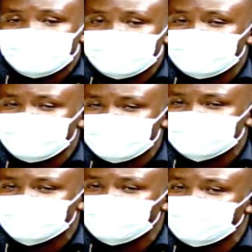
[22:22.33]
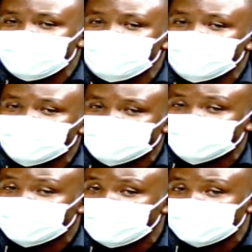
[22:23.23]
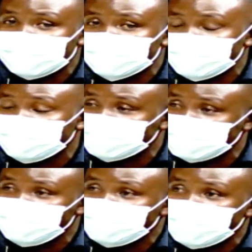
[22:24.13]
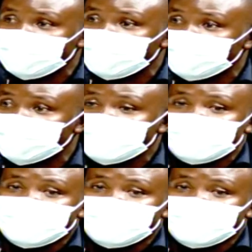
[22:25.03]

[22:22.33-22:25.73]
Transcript: And yes, we will be able to struggle, and as you have seen, many people